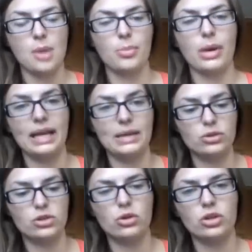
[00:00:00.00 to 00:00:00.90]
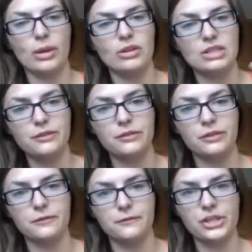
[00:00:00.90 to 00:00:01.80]
But he was talking about
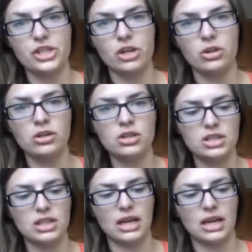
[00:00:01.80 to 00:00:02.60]
different fishing hooks